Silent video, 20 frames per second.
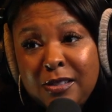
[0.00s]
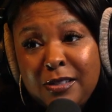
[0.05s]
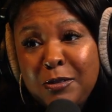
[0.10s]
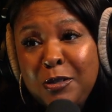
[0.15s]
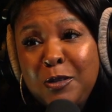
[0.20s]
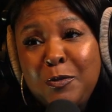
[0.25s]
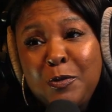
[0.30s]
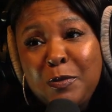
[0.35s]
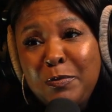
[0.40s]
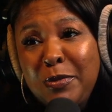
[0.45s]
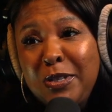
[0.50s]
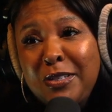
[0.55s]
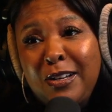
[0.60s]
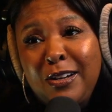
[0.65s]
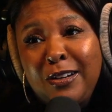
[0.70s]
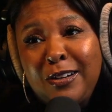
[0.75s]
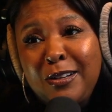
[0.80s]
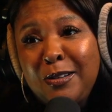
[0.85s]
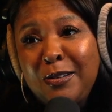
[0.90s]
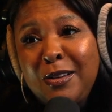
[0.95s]
so you wouldn't be
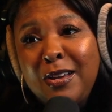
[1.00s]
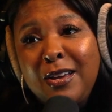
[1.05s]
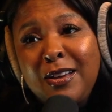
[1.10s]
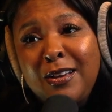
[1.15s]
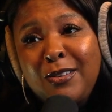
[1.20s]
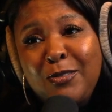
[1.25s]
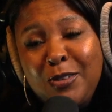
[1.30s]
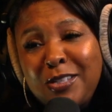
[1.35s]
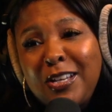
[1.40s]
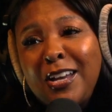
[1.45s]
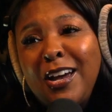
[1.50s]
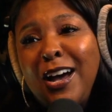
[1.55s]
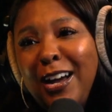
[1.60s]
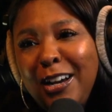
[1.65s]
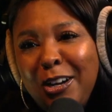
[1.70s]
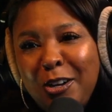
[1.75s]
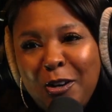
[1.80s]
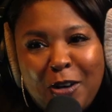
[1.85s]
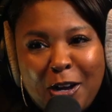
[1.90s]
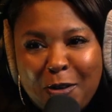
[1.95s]
talking. To, when you say hot
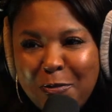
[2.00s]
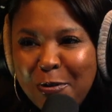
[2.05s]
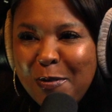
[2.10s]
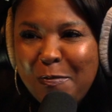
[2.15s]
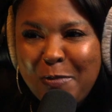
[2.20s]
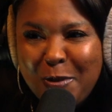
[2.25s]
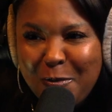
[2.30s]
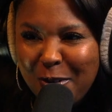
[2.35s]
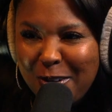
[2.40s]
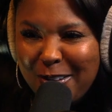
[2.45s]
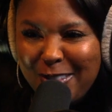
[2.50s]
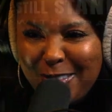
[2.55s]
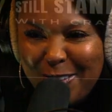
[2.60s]
girl, I wouldn't be one of